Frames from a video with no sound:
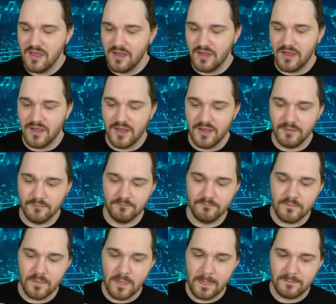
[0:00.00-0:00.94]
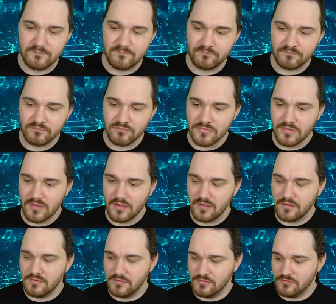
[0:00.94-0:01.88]
Um,
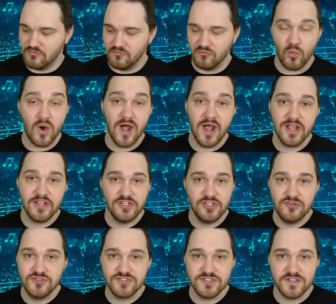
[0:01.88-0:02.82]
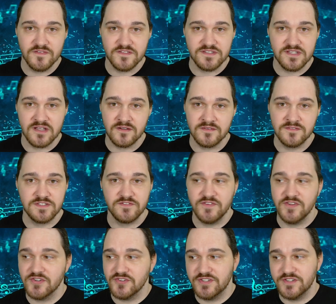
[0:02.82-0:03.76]
wide use of the sound
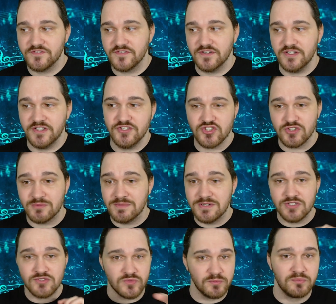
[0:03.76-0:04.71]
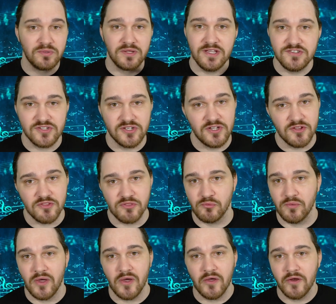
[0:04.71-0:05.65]
sphere, different instruments were placed all
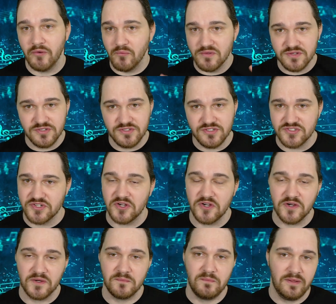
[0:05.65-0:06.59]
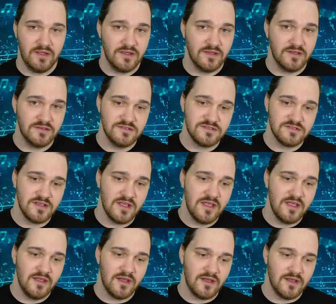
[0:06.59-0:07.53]
throughout. It wasn't just hard pans,
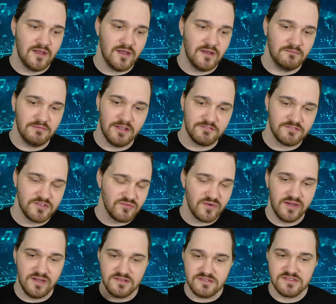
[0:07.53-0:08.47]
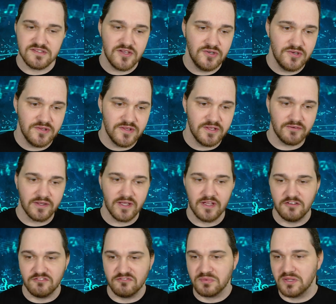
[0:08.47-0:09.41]
um, left and right and center. They were
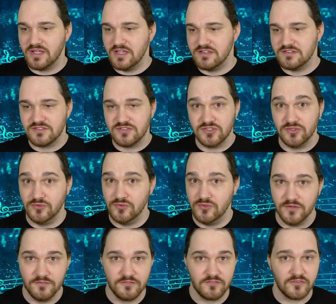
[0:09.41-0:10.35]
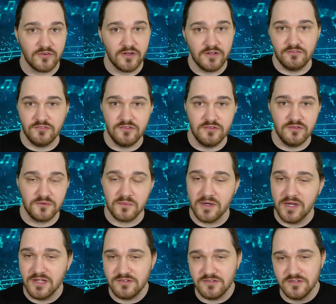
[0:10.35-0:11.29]
kind of placed to the front and to the
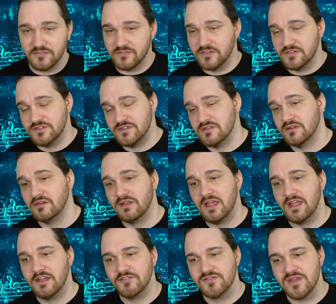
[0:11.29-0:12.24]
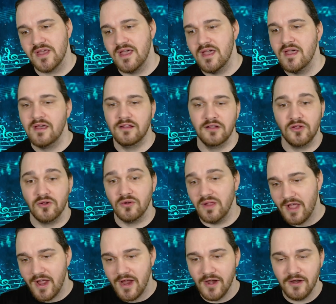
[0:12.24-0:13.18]
right, to the front to the left, a little
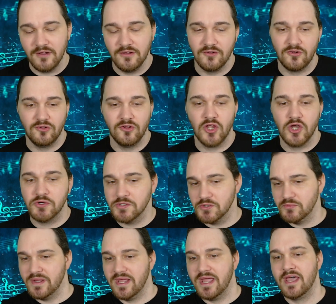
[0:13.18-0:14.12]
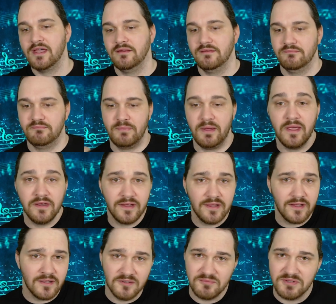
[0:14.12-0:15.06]
higher, a little lower. We had
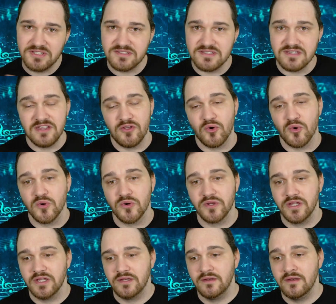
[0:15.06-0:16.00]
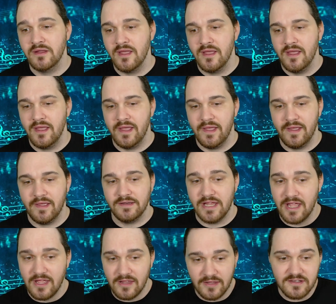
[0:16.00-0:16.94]
panning elements in the organ,
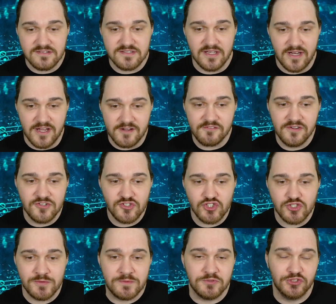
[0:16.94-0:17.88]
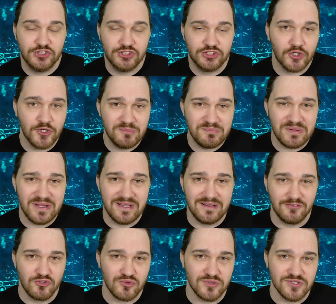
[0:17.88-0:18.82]
and like I said, every instrument was sharp
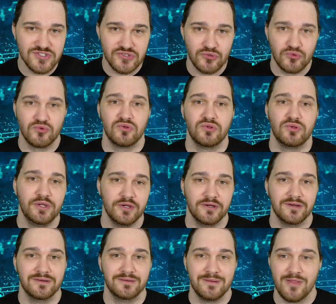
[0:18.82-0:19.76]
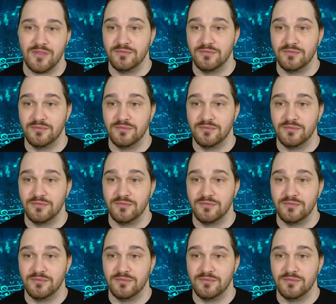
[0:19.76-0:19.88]
and crystal clear.